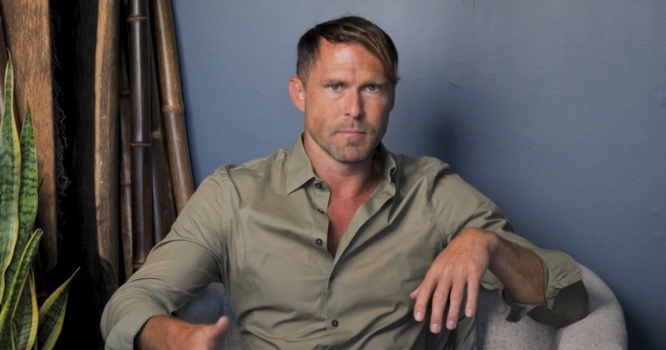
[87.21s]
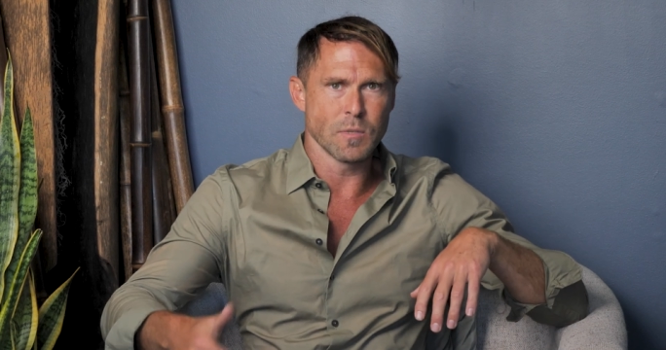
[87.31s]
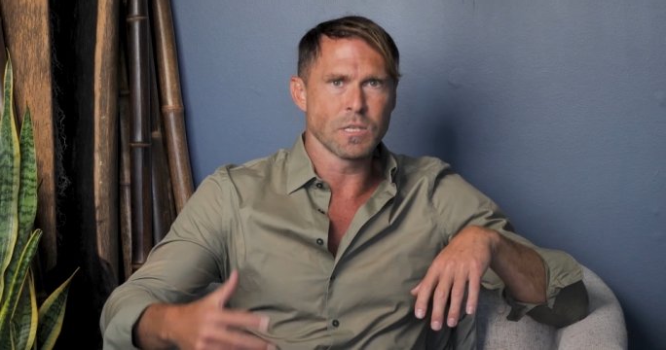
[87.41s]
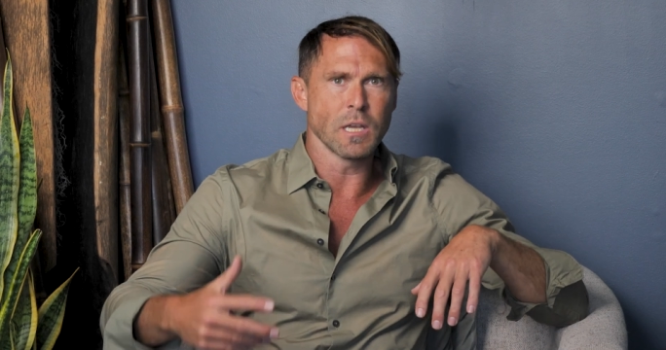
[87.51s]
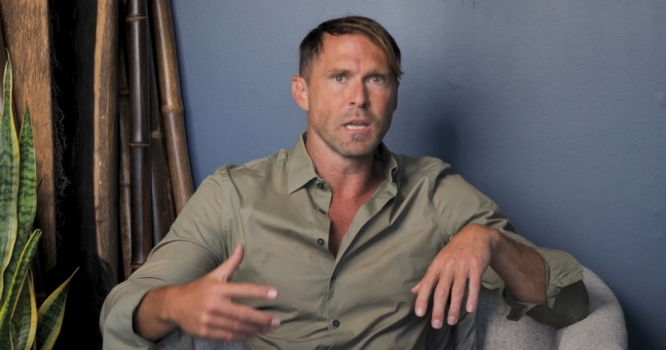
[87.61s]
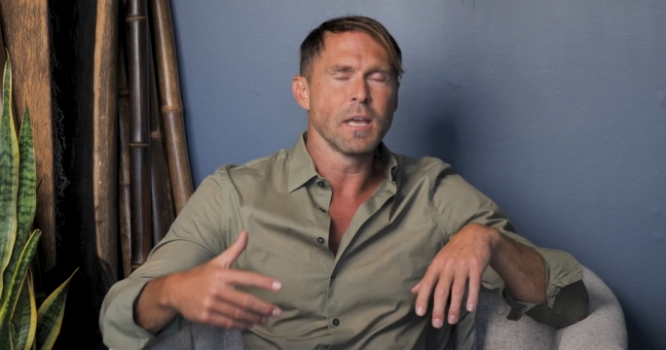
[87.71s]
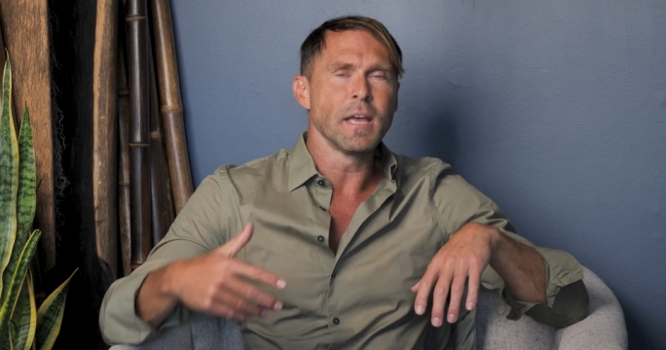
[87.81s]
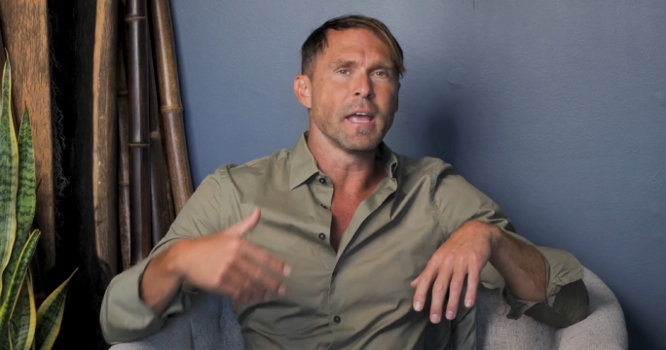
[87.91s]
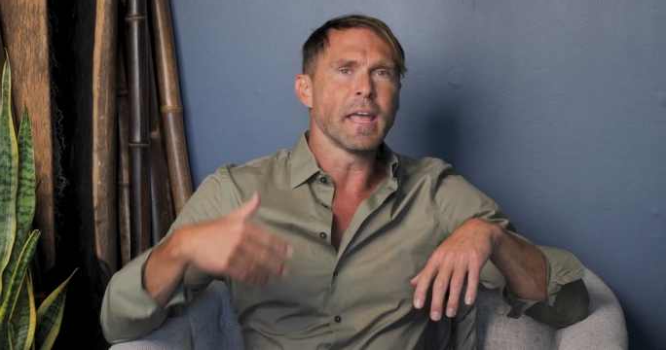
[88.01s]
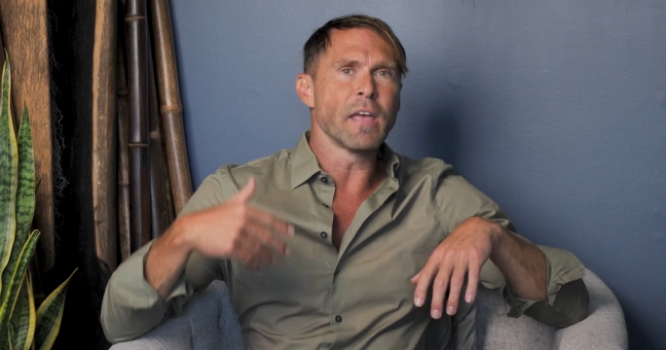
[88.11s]
You see,
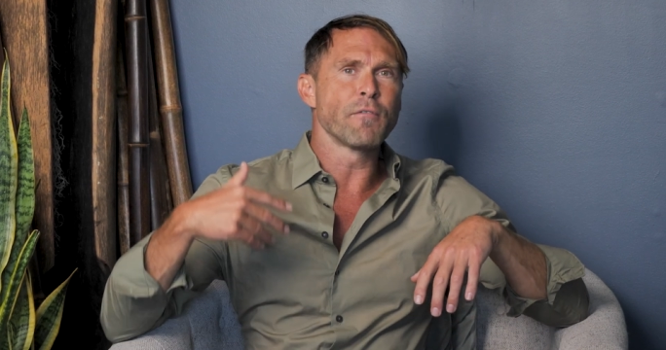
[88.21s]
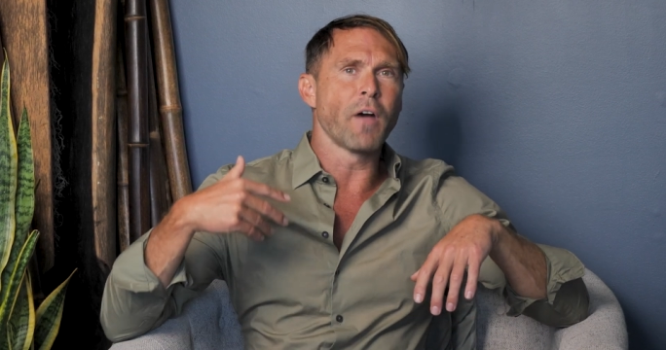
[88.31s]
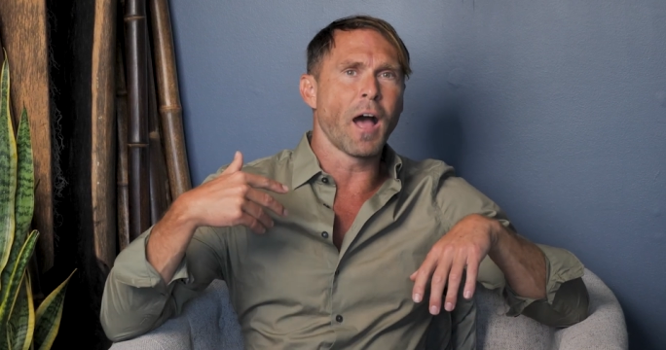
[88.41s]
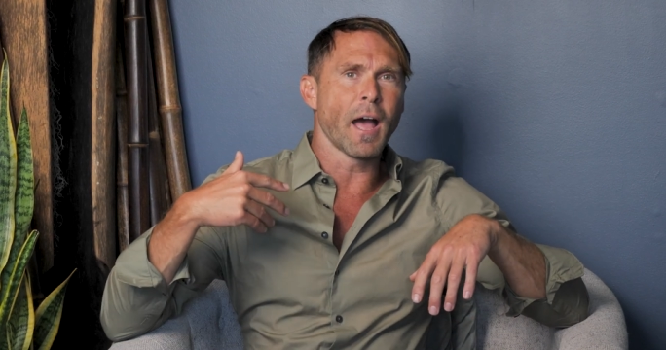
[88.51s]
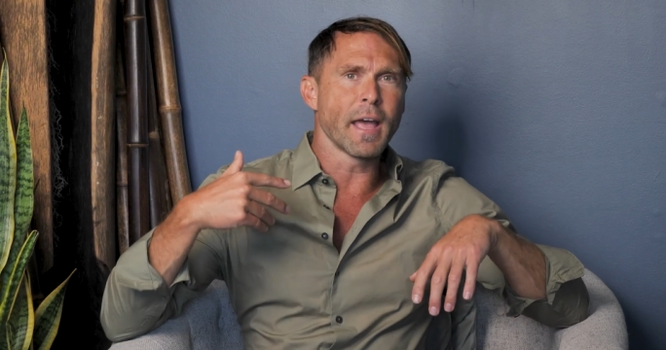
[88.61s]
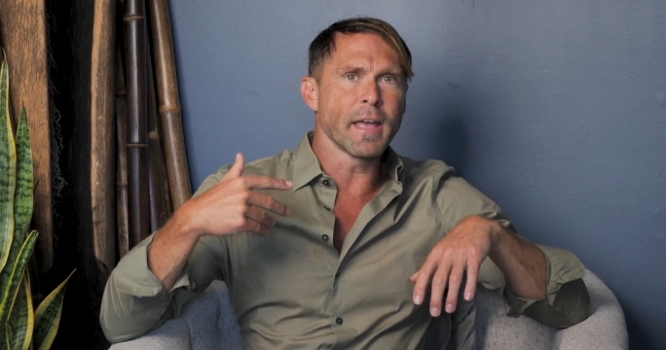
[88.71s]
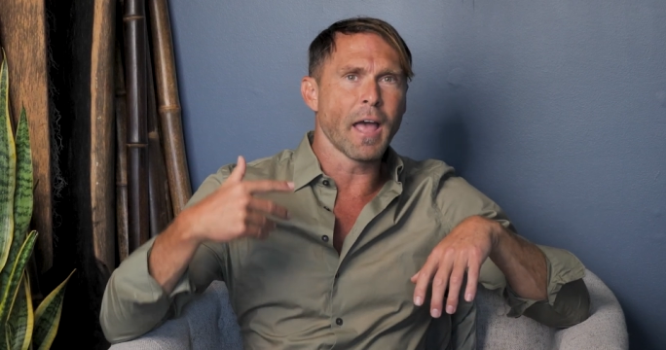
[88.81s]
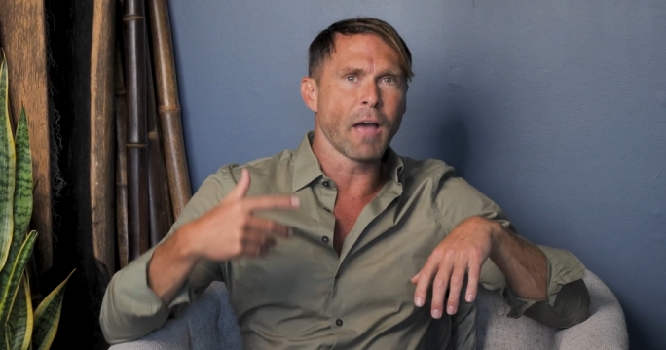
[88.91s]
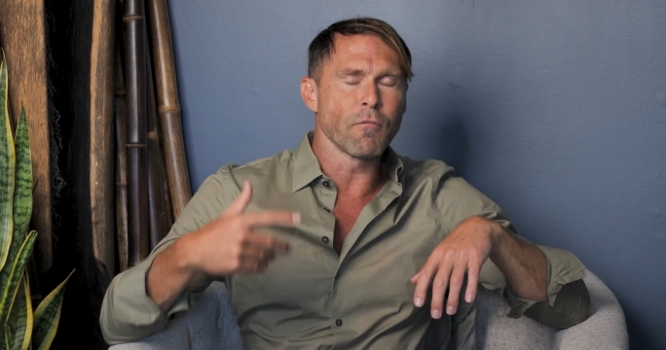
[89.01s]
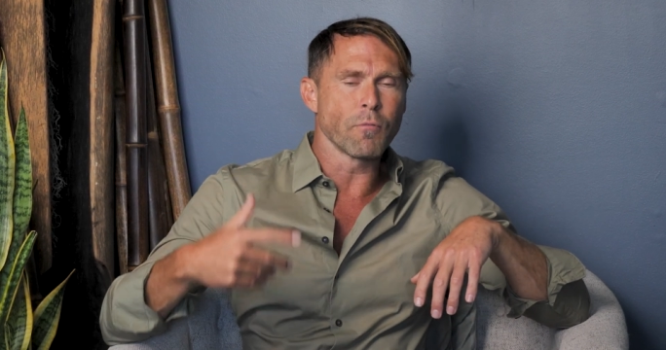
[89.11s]
if I
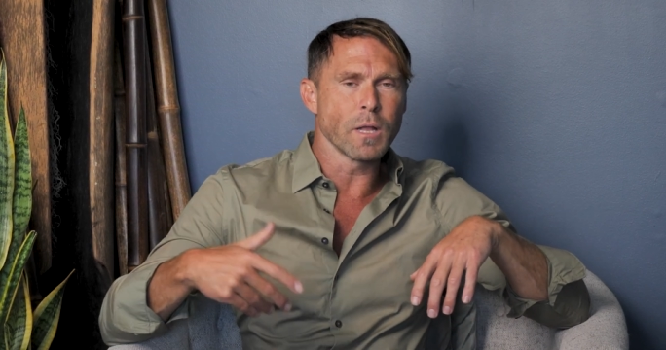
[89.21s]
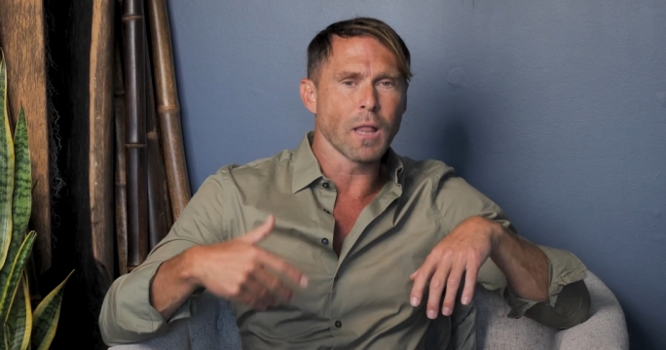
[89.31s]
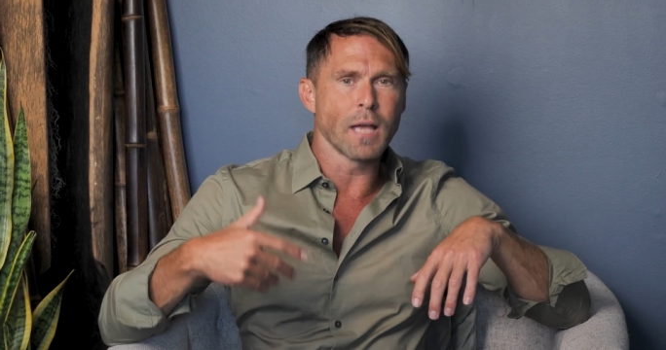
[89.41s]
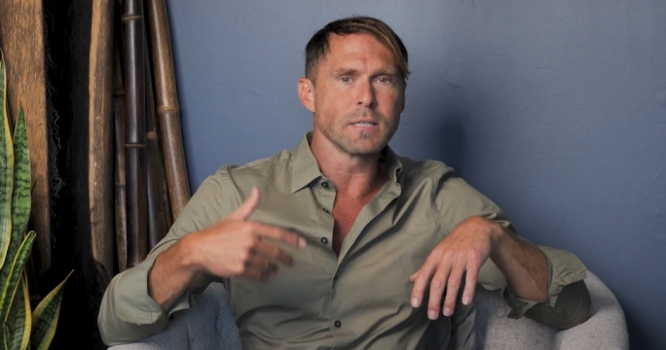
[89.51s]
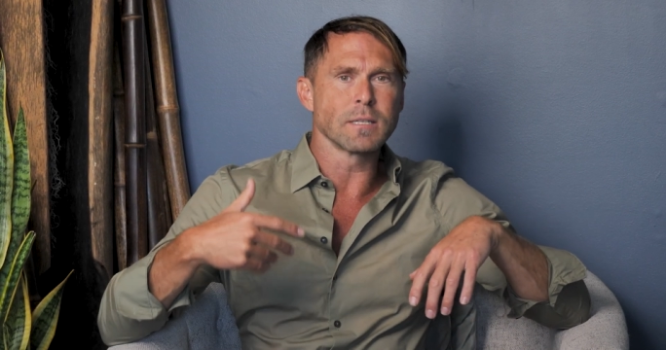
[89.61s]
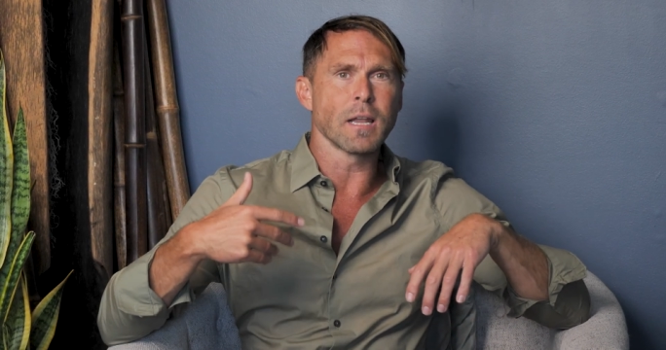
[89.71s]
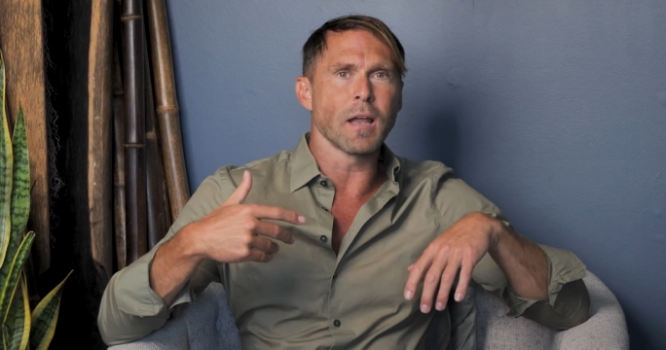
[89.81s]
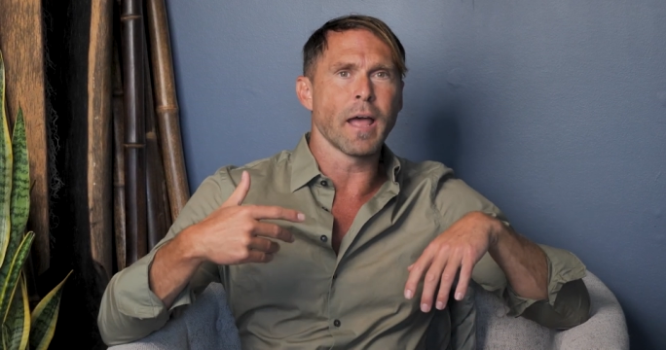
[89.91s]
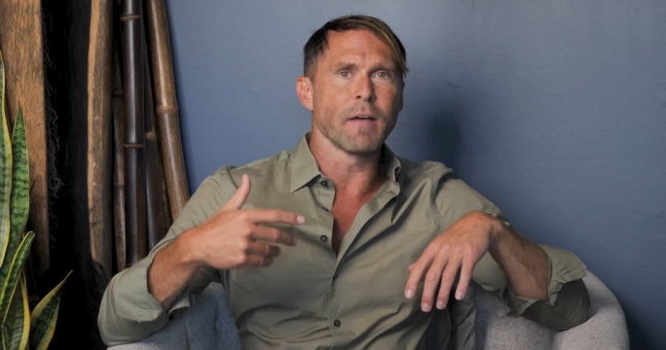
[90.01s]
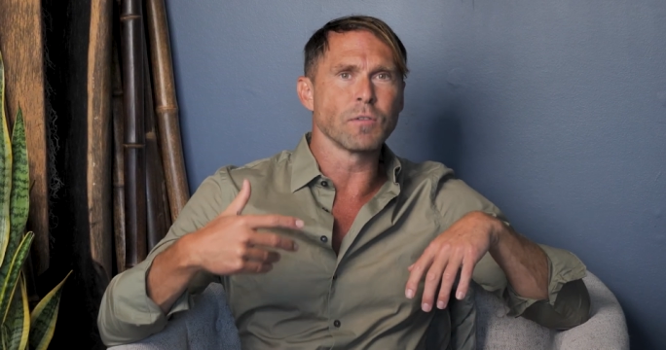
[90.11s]
have realized that
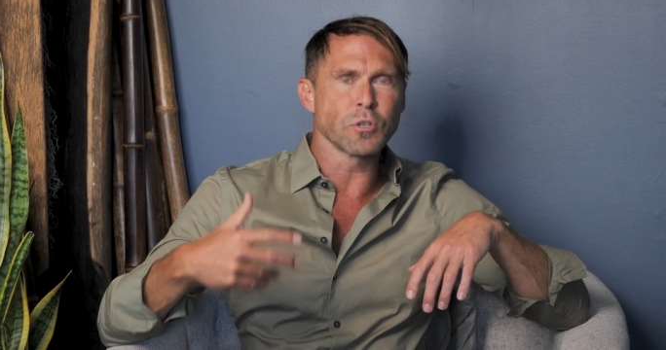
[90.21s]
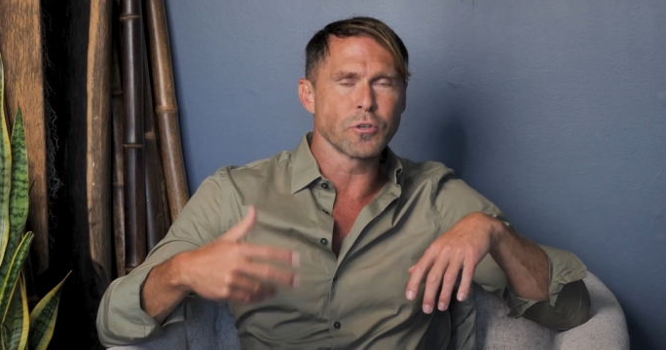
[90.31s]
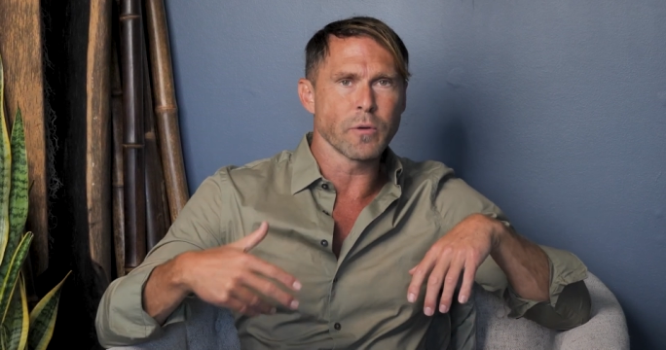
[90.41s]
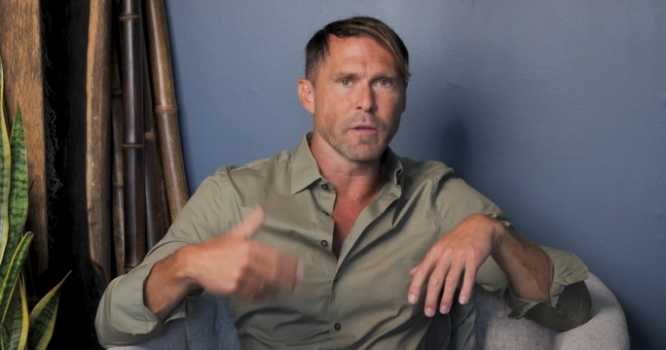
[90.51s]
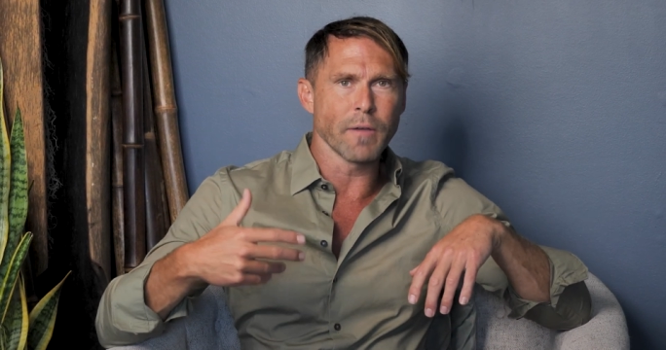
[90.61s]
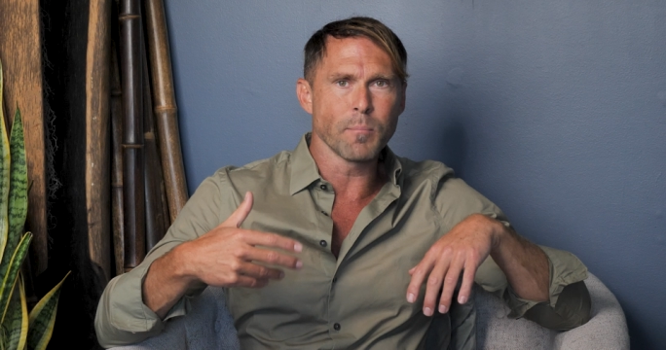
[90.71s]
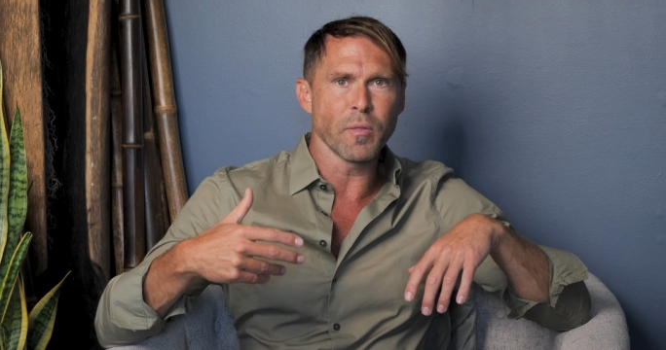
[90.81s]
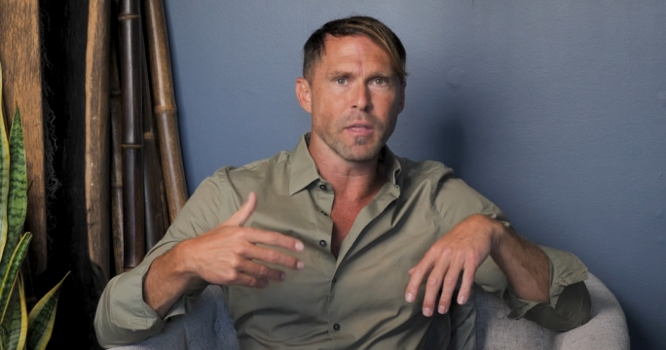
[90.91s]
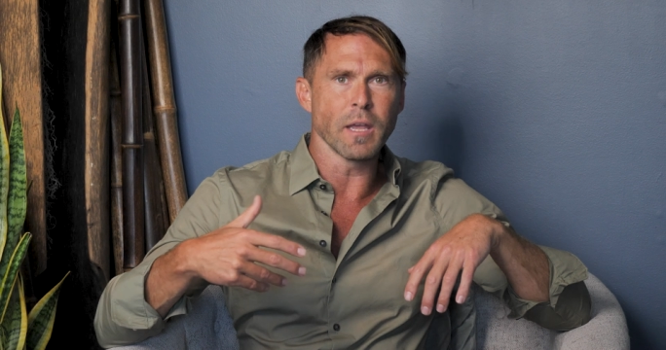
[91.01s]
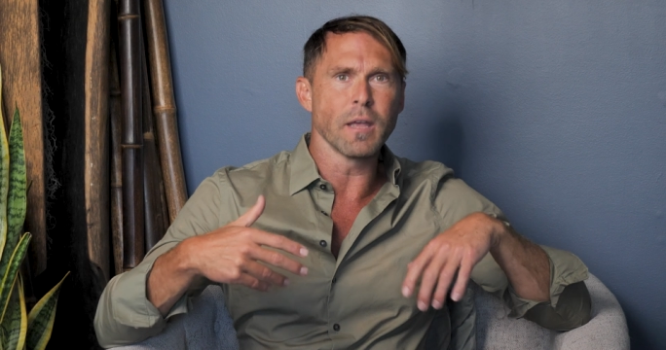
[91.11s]
I have a certain degree of
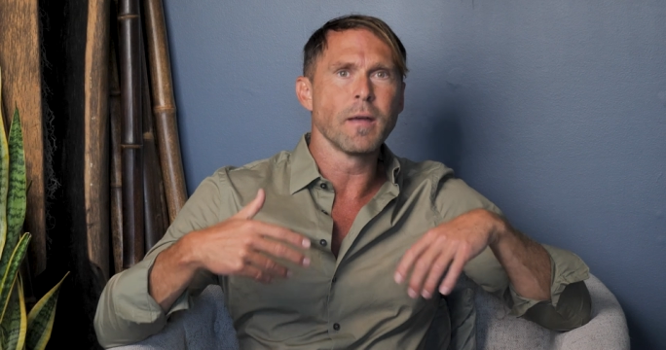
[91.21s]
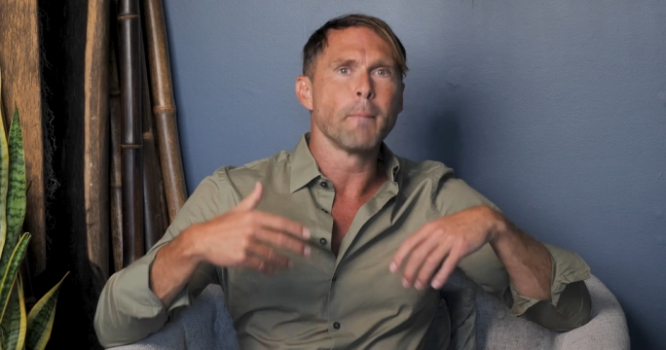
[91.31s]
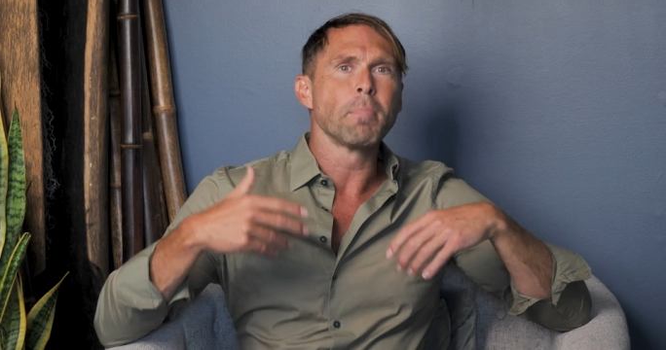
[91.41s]
empathy